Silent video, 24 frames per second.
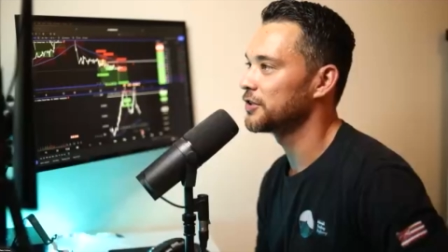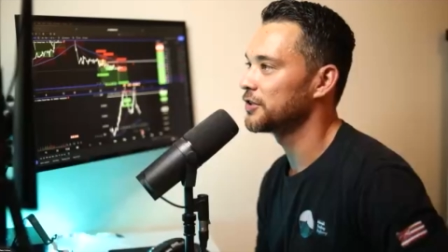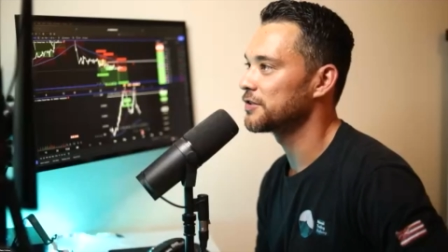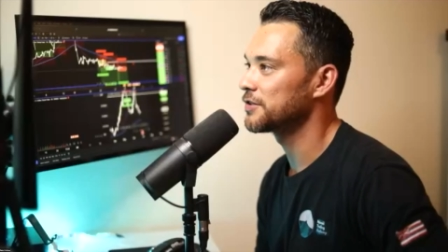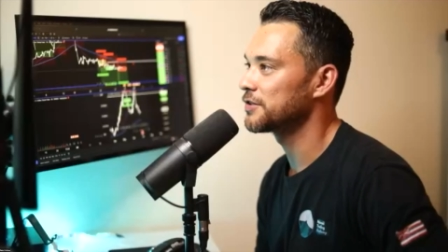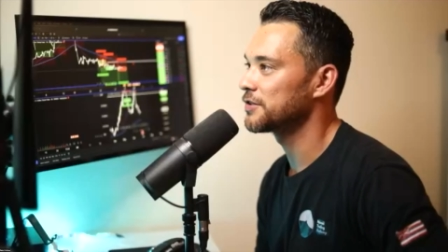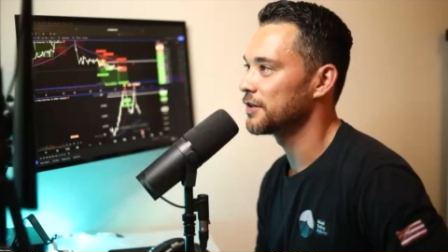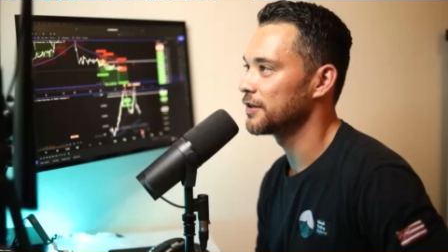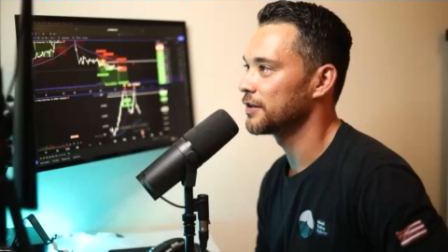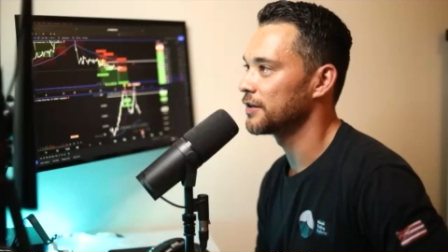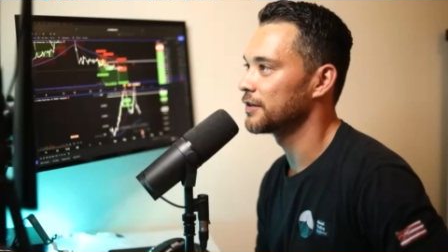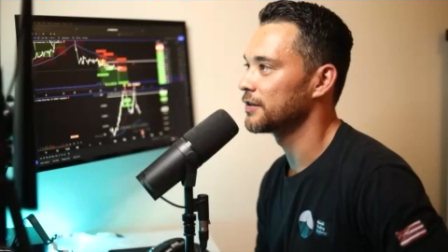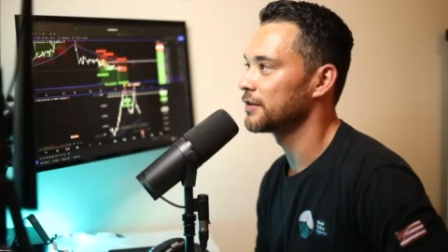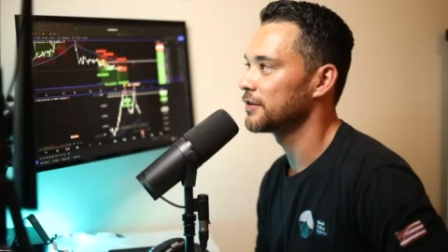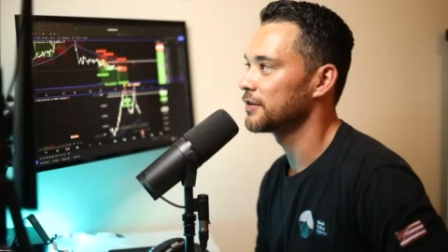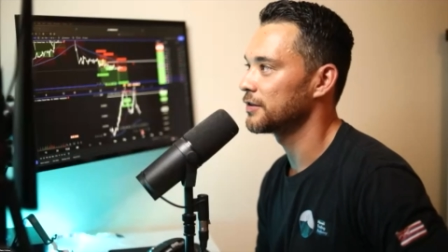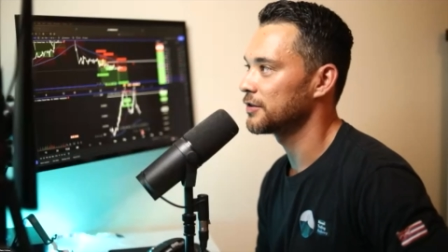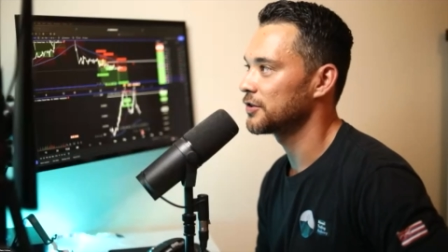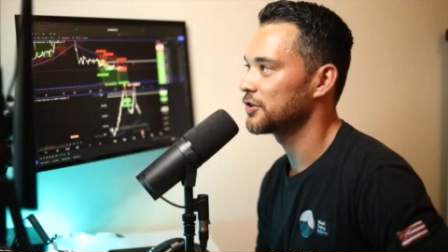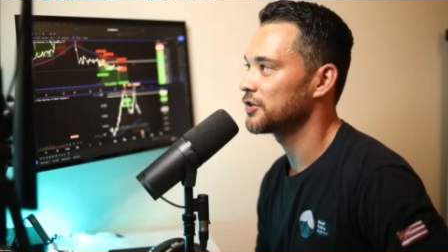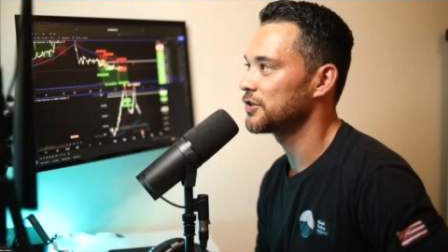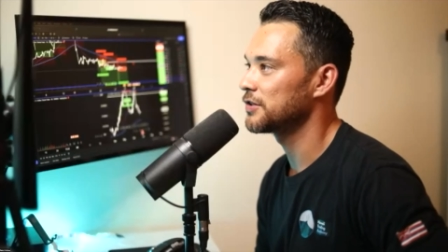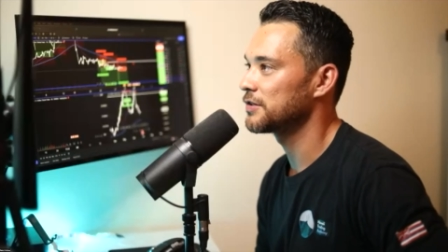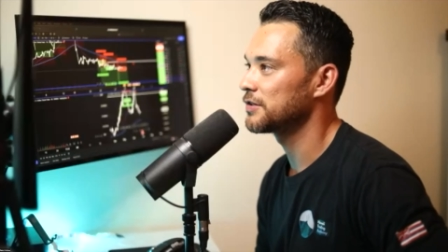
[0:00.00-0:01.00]
a uh,
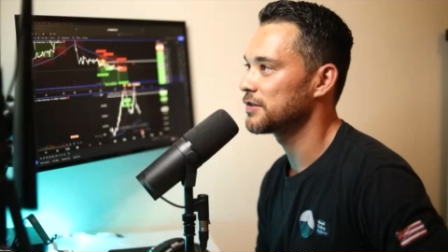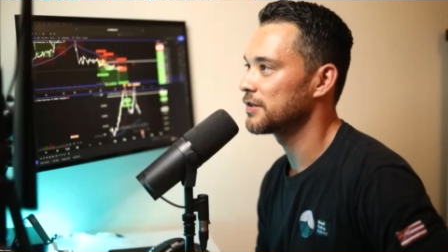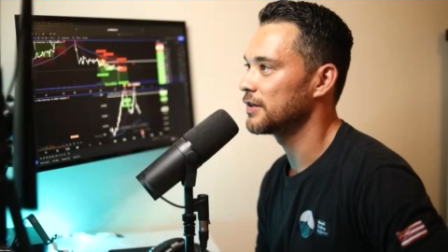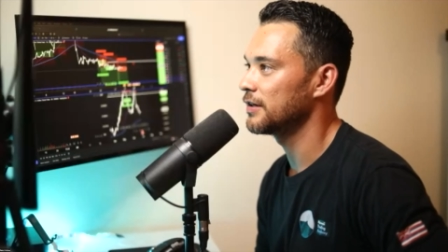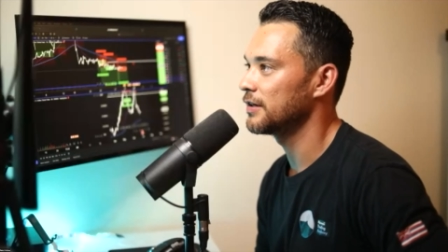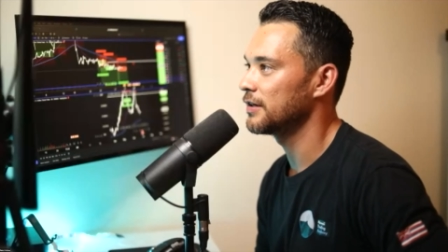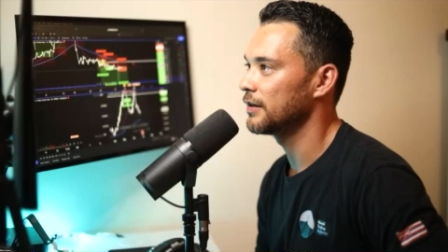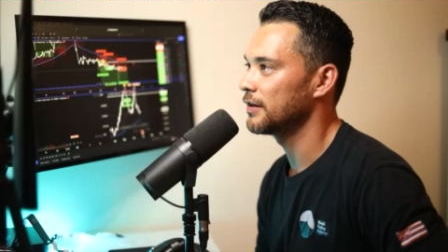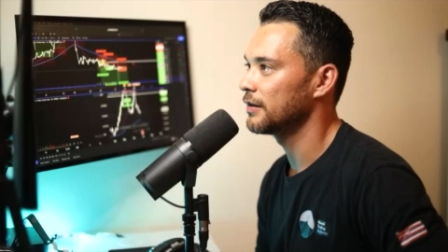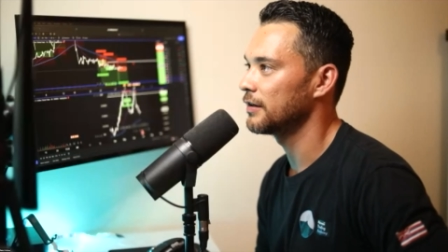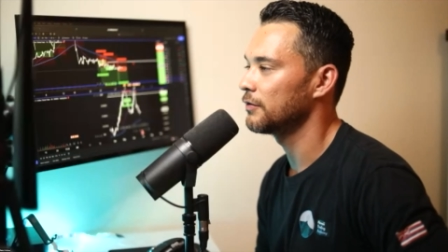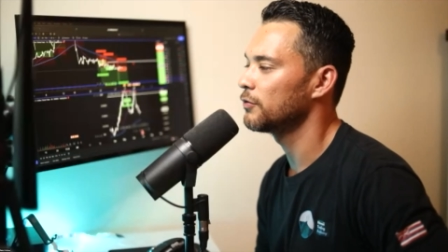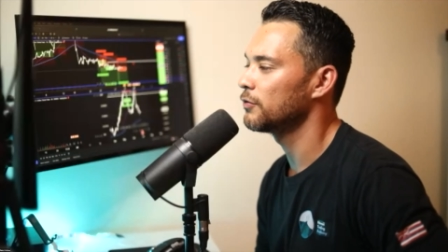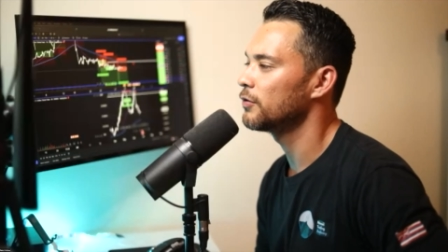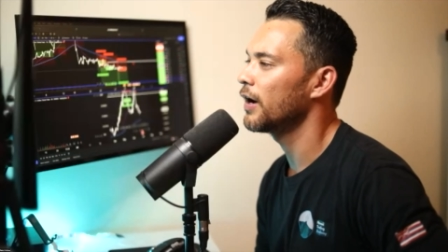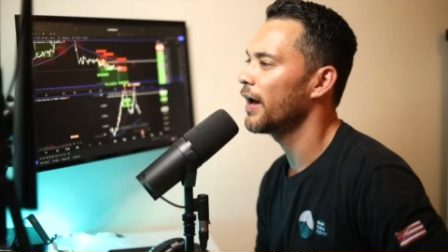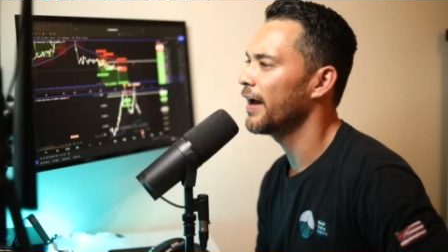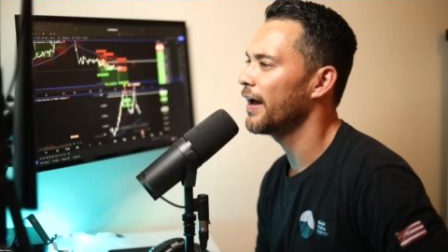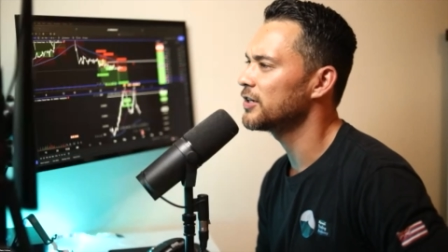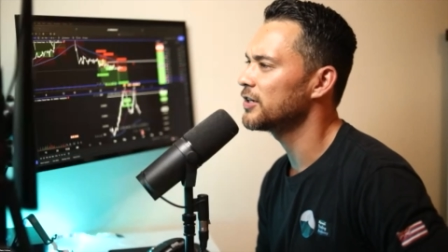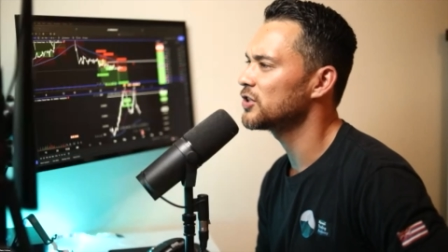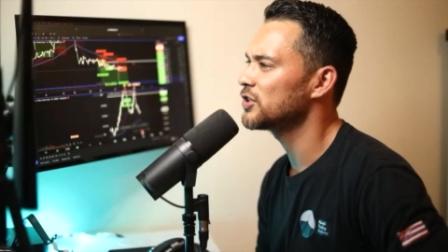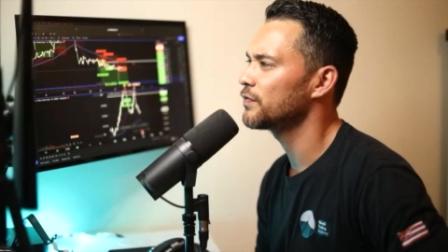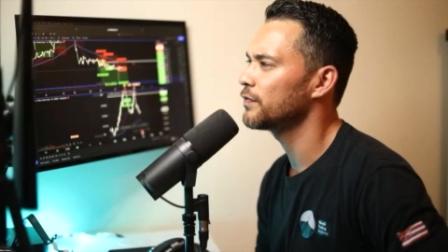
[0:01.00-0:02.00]
she's the
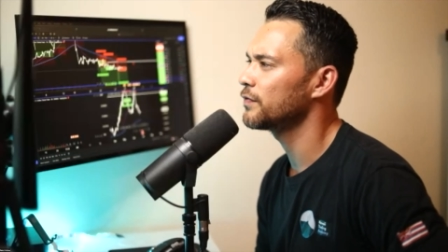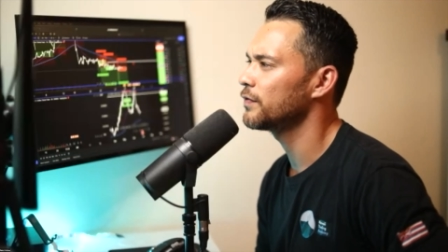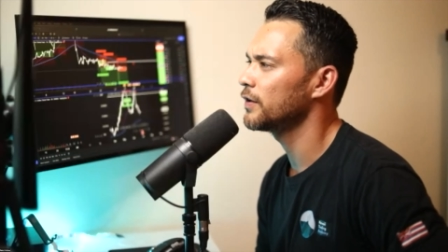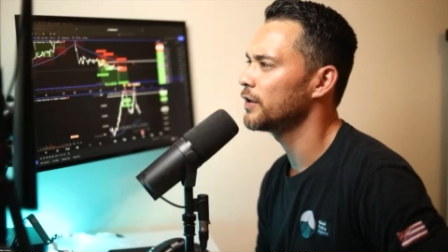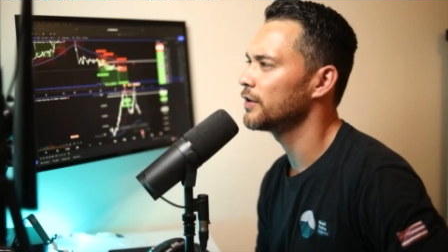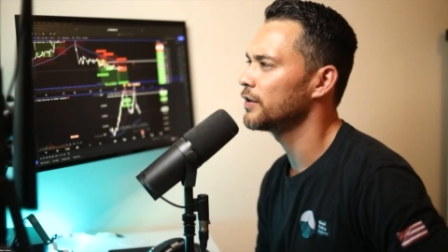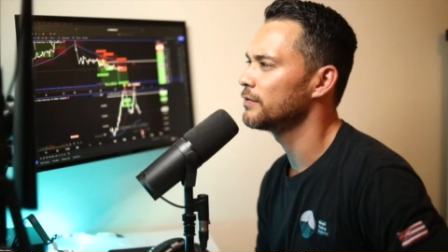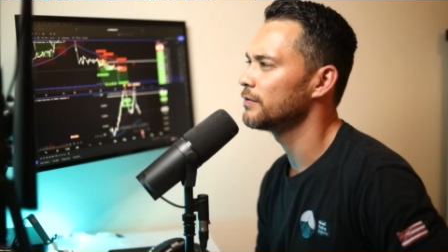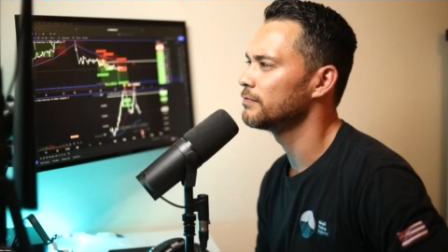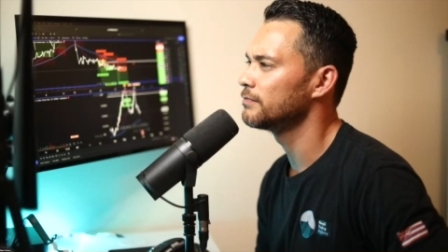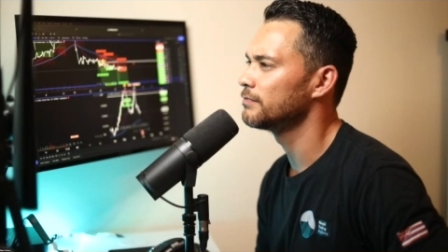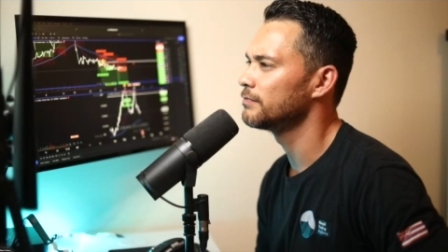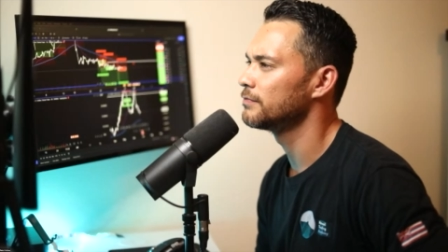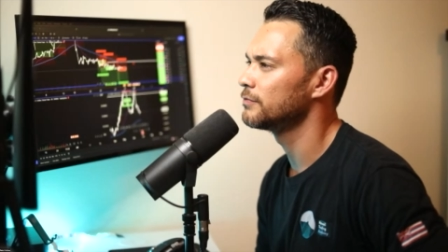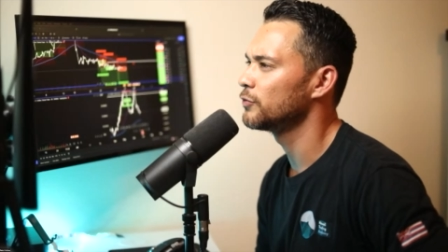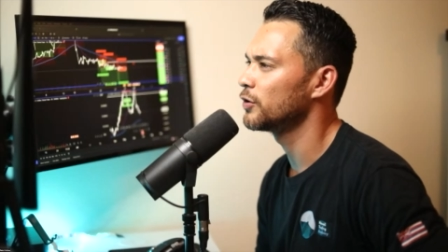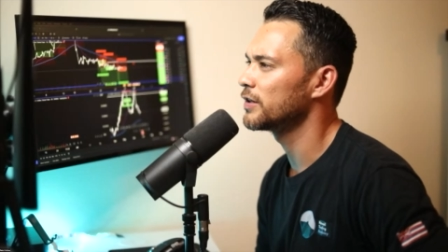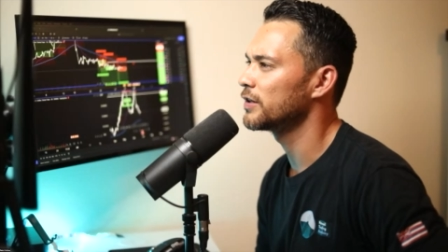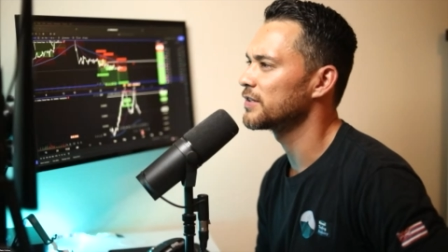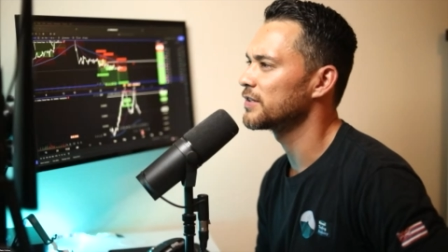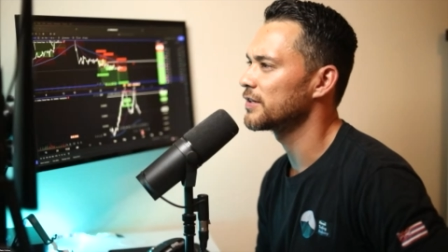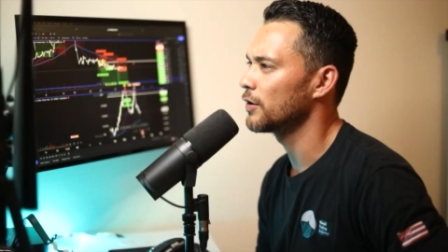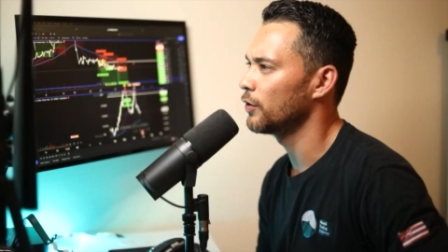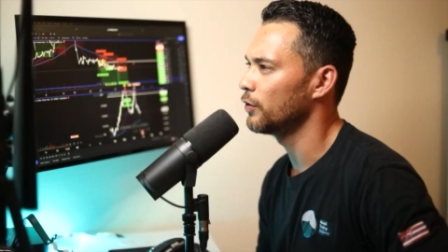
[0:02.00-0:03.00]
hedge fund. What
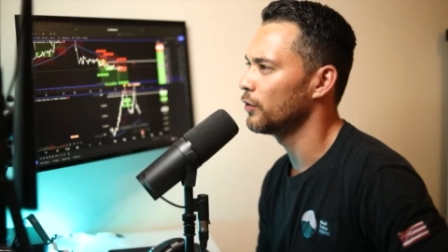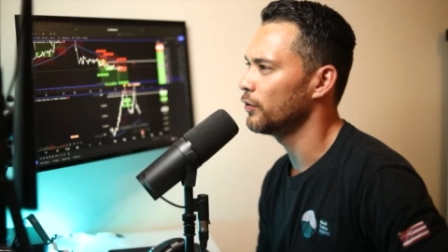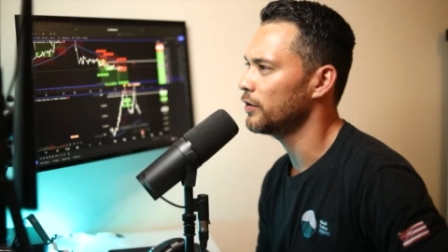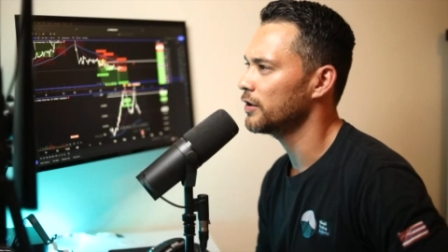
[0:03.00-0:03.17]
is it? Owner,